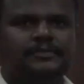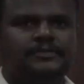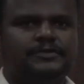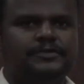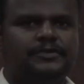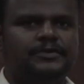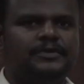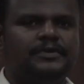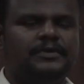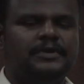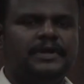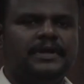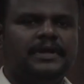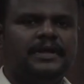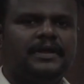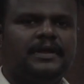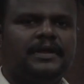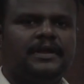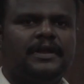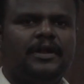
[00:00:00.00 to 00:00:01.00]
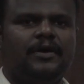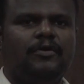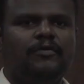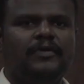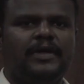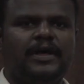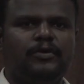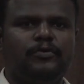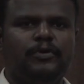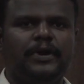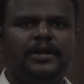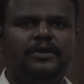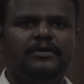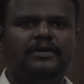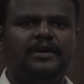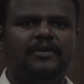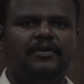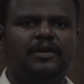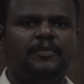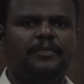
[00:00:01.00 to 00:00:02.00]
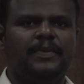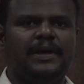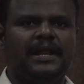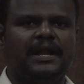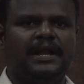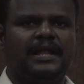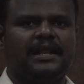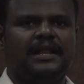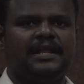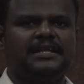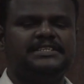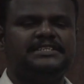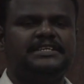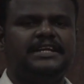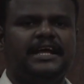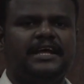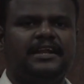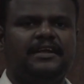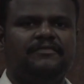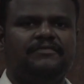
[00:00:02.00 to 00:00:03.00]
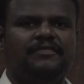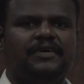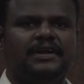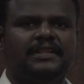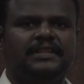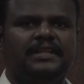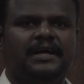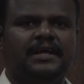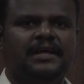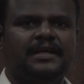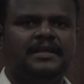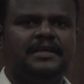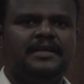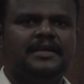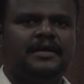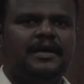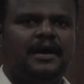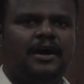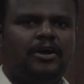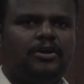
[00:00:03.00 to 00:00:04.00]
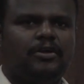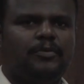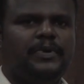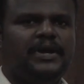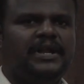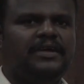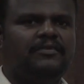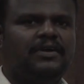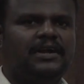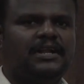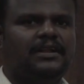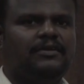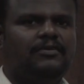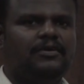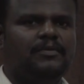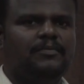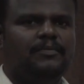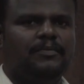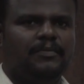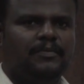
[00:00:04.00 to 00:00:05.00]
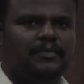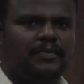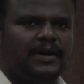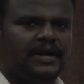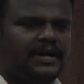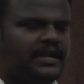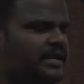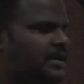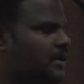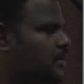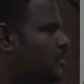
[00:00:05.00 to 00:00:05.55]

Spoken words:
So now we are going to develop a ladder logic diagram for the automatic water level monitoring